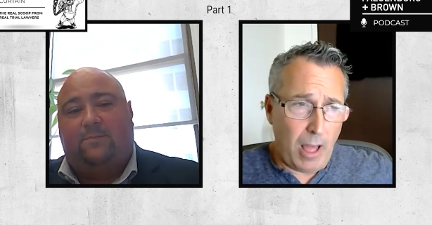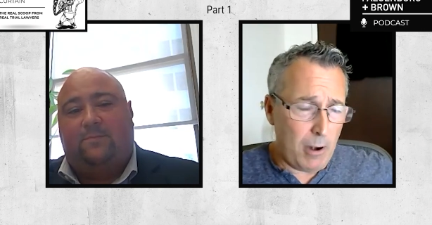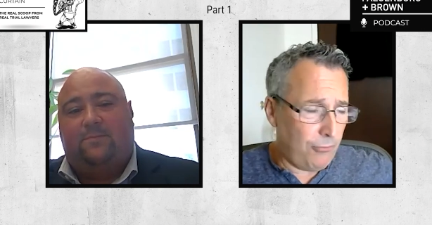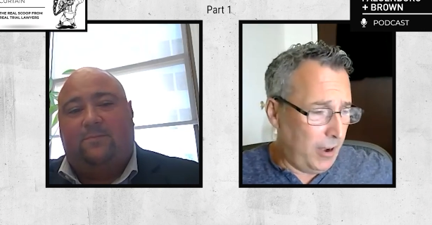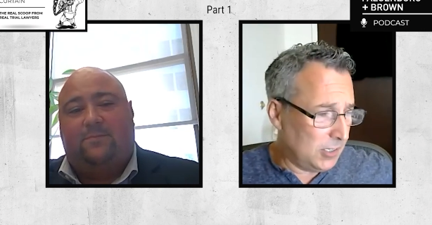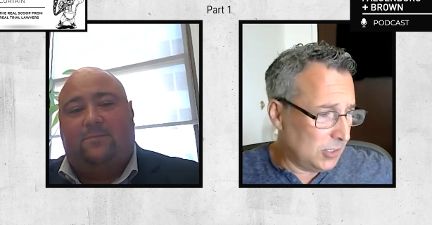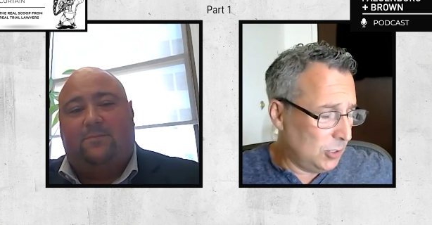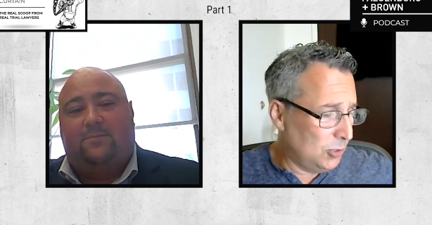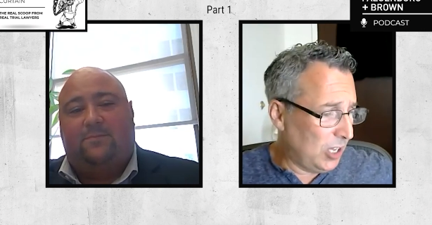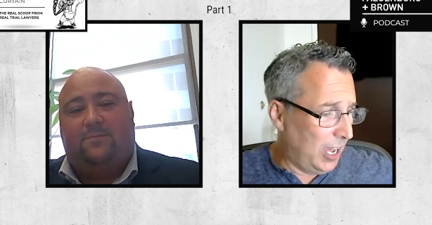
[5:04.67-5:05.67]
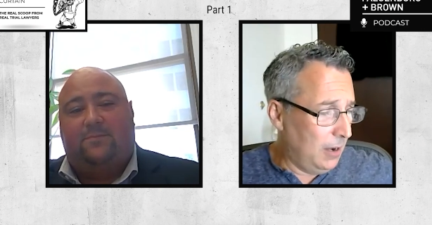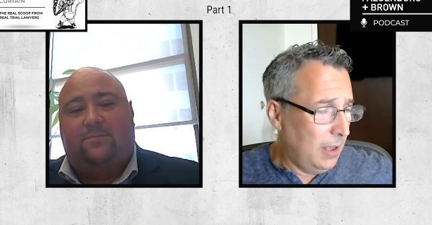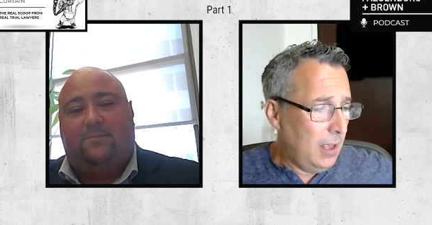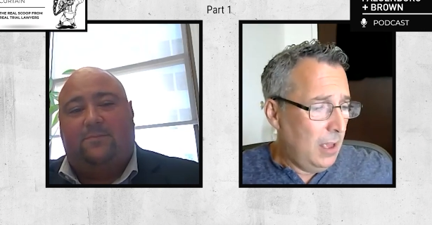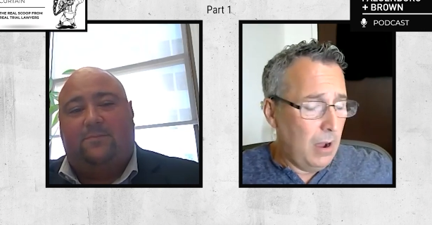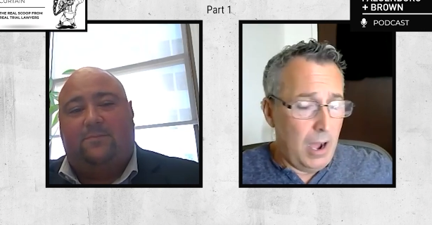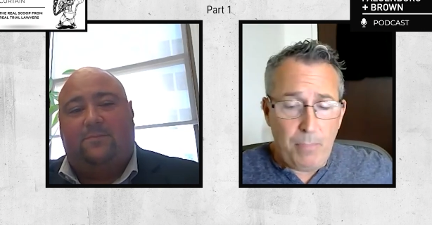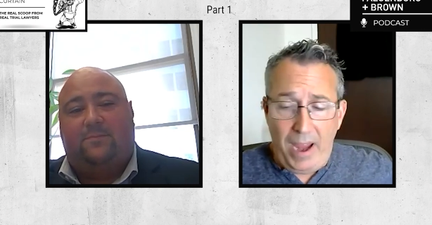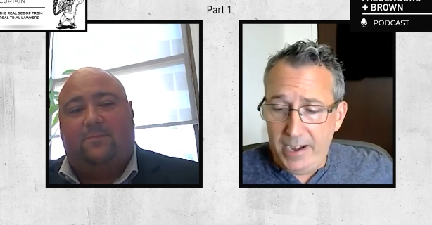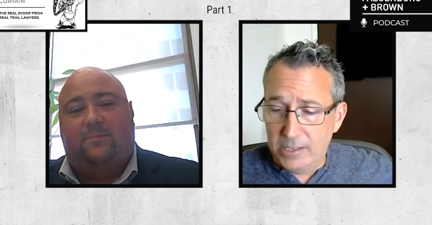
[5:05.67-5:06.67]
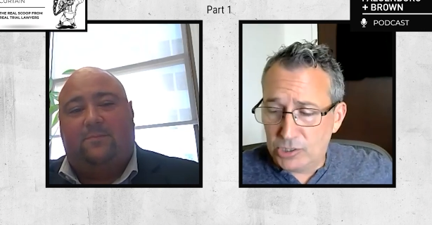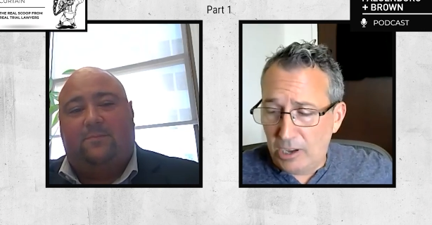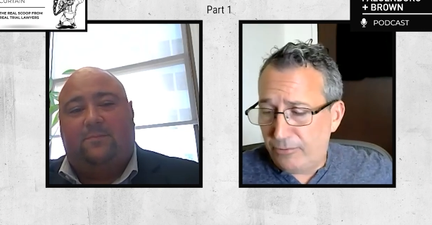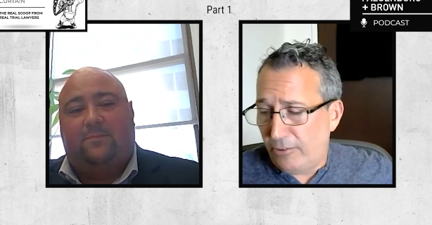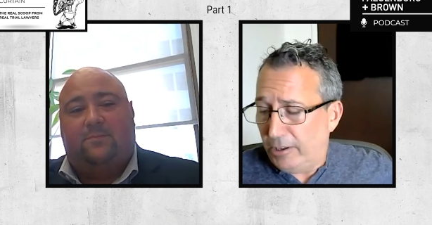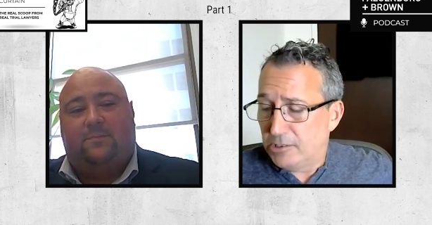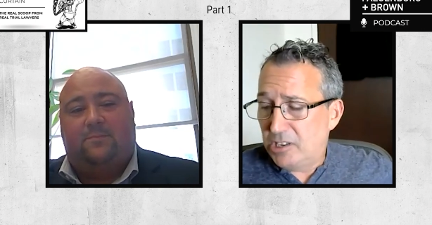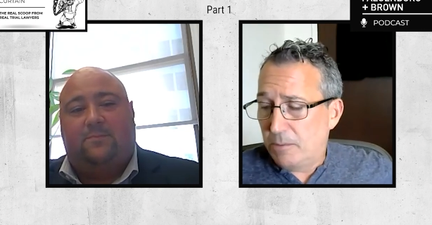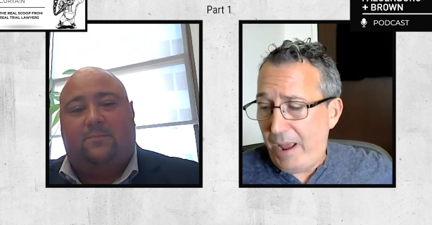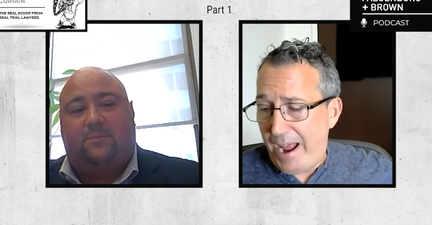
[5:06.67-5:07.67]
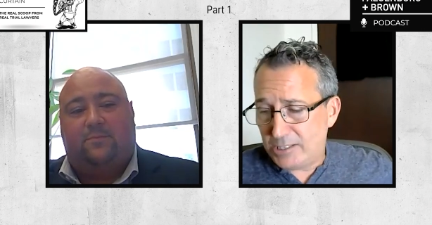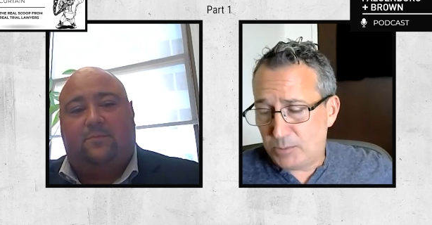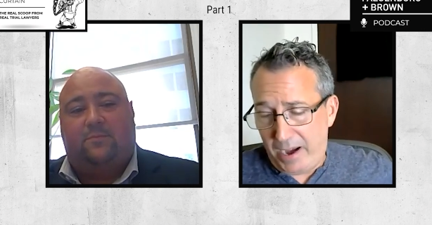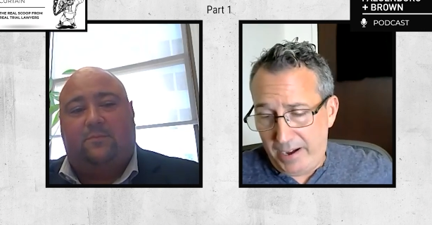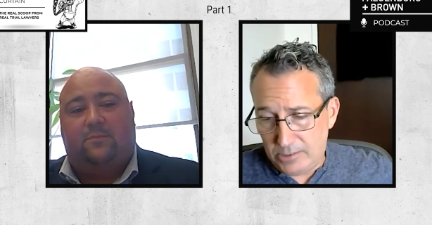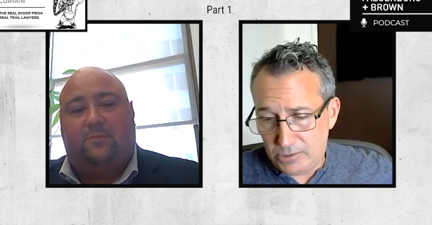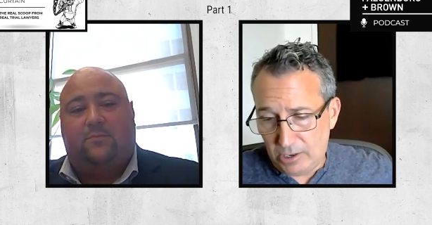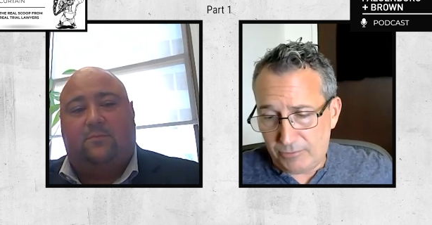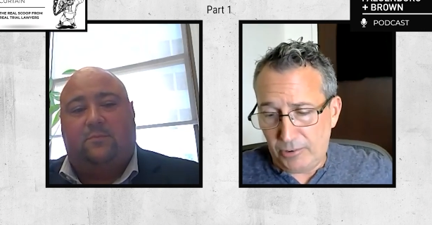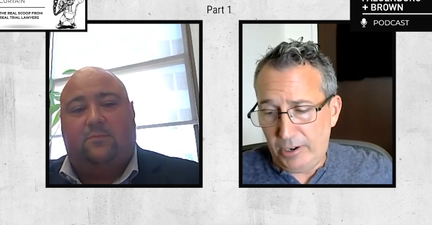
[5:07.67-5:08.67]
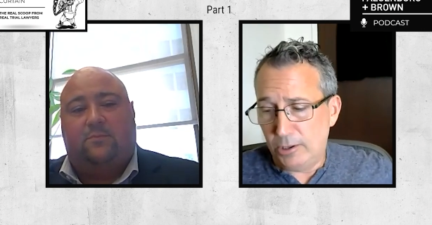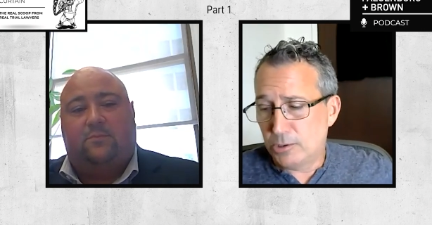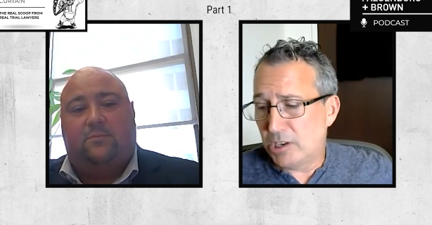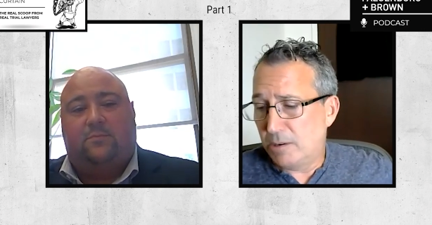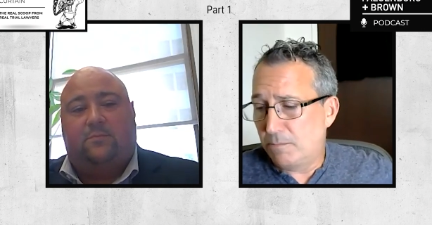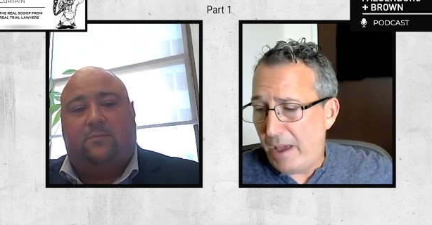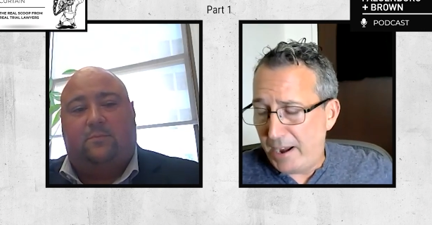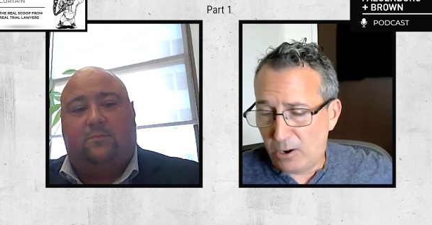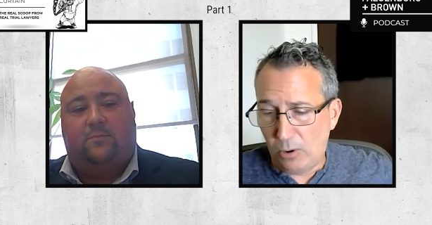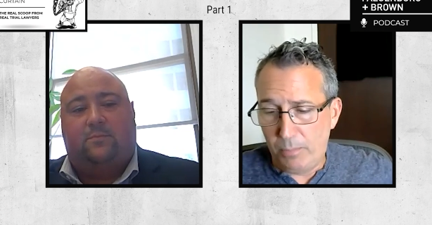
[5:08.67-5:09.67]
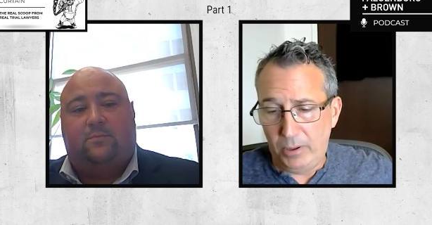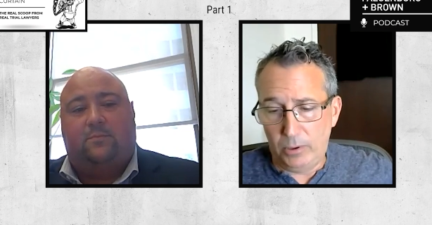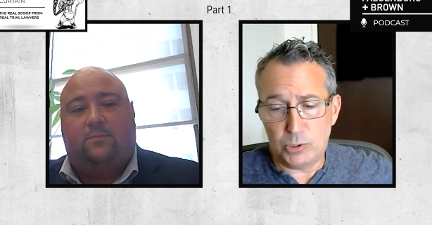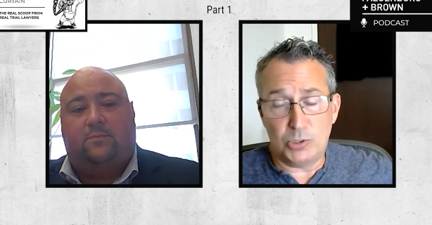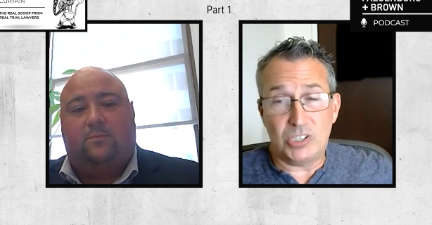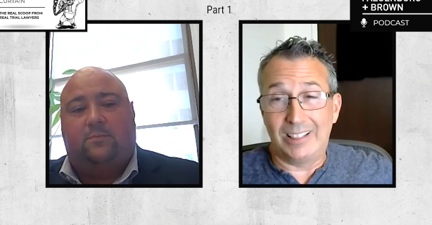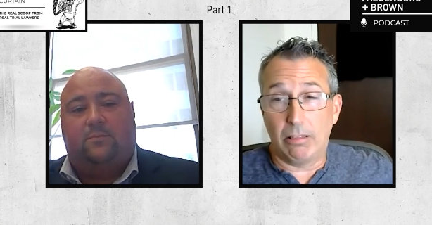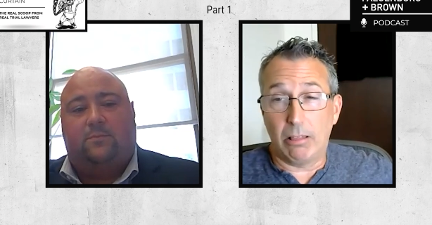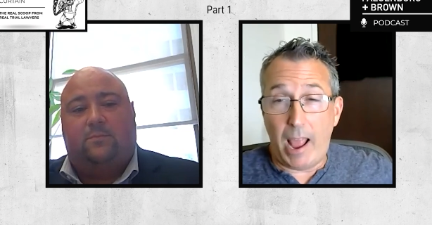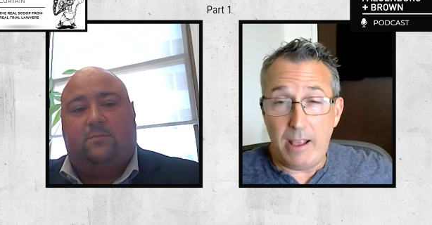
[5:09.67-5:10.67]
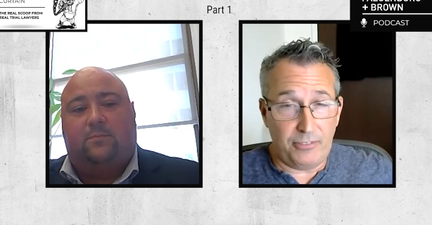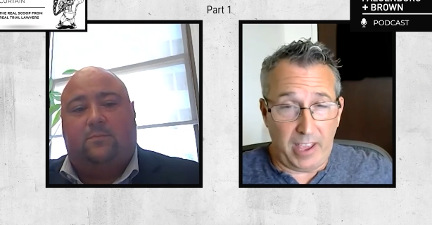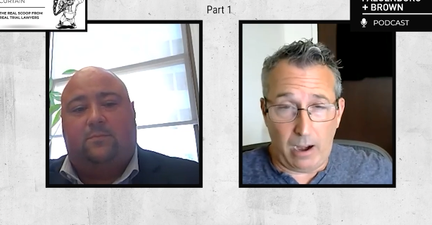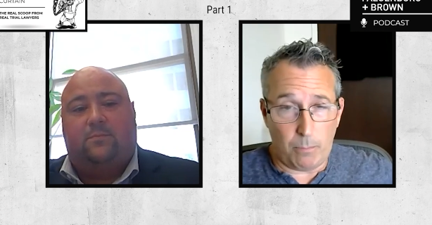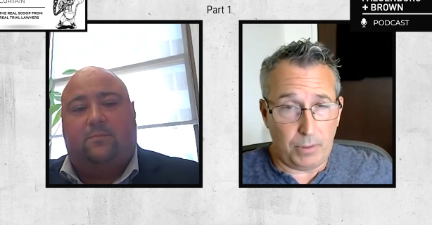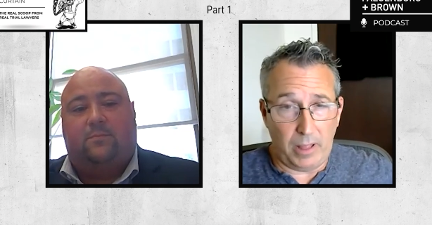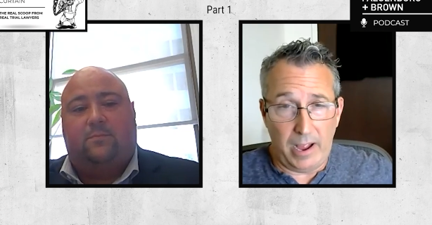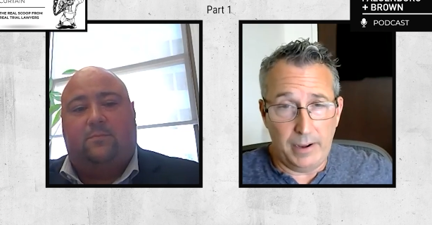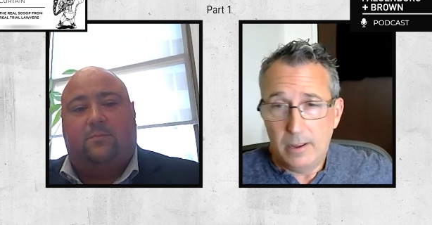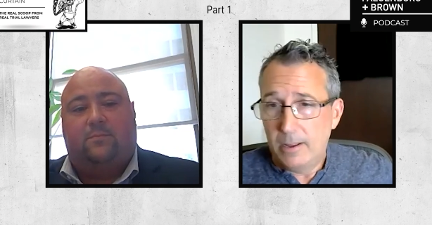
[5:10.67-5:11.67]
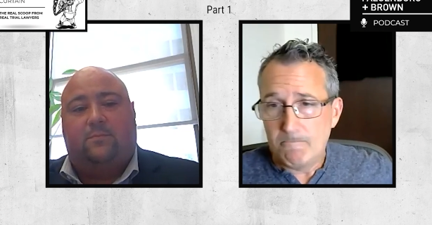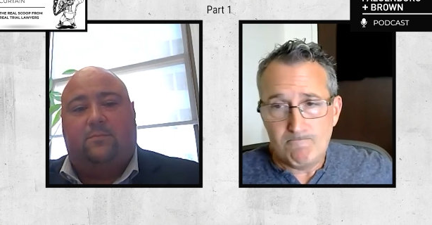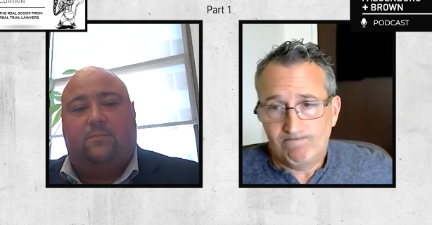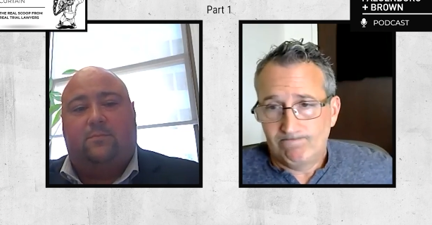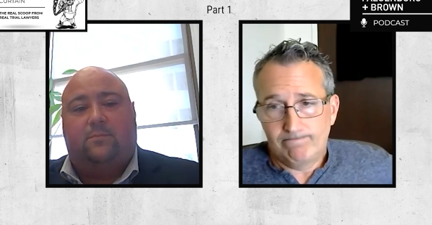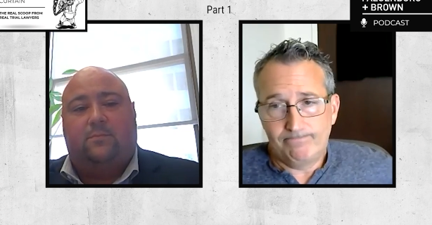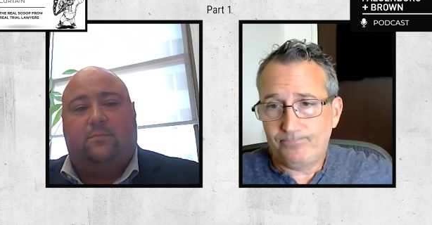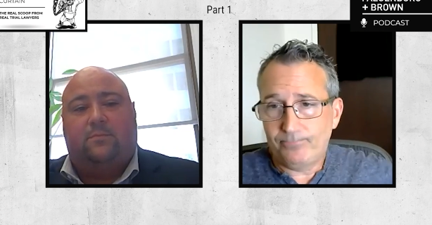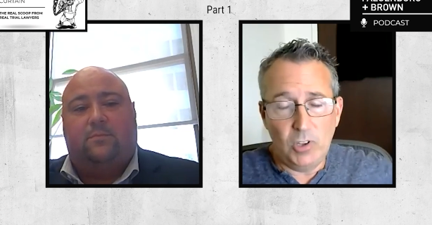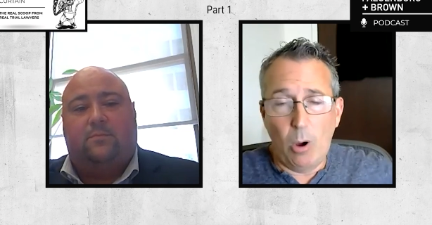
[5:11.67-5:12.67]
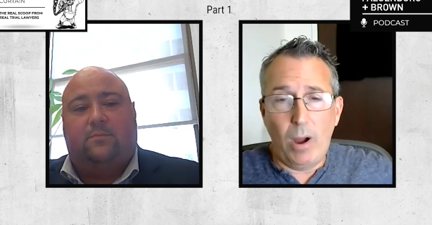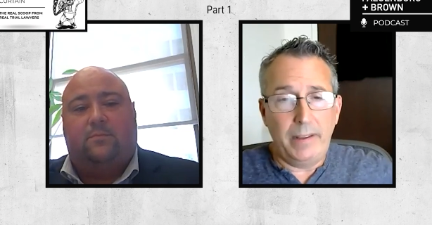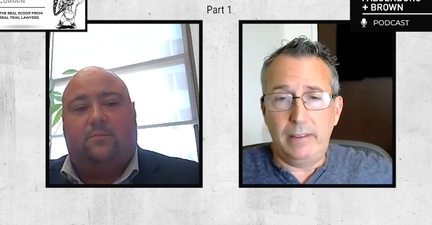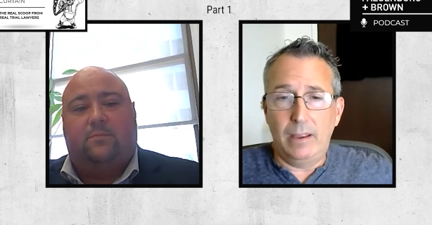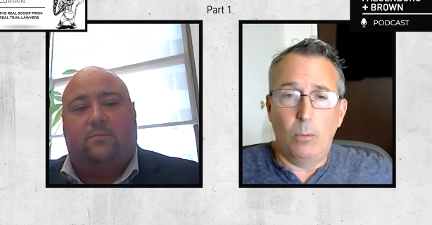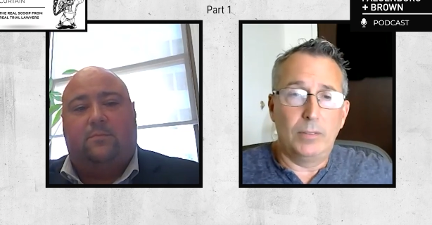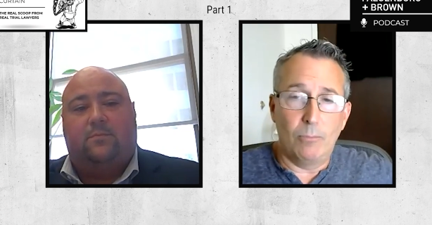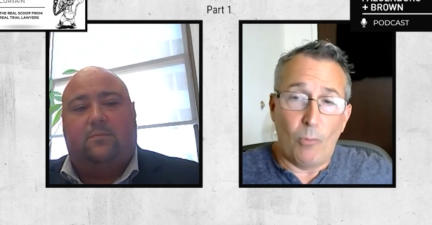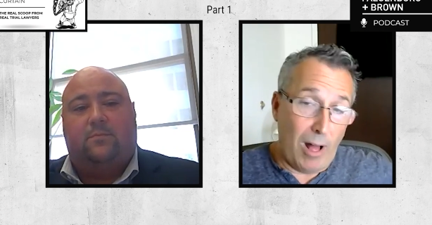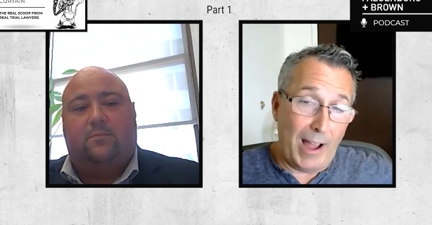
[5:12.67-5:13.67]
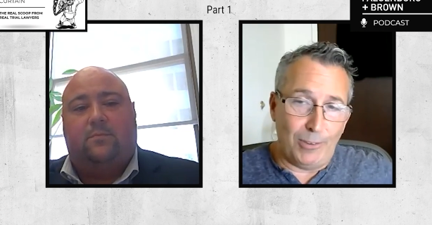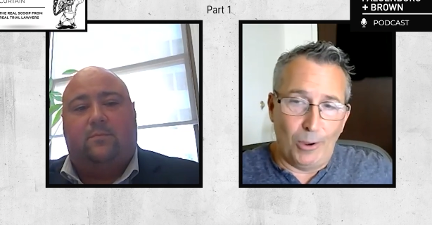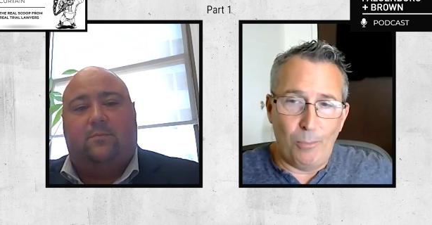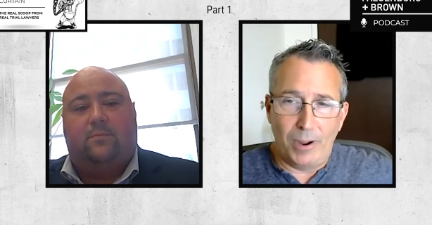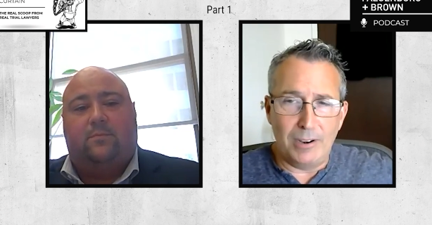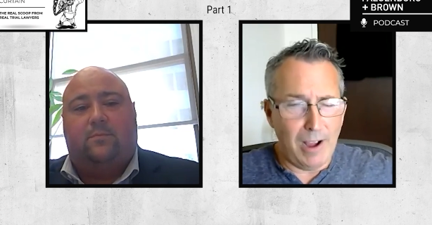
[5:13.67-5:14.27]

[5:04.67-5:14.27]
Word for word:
Speaker 1: a, a lot of phrases. You said uh, pain and suffering. You said past pain and suffering. You said medical bills. You said life care plan. No idea what. Well, I do, but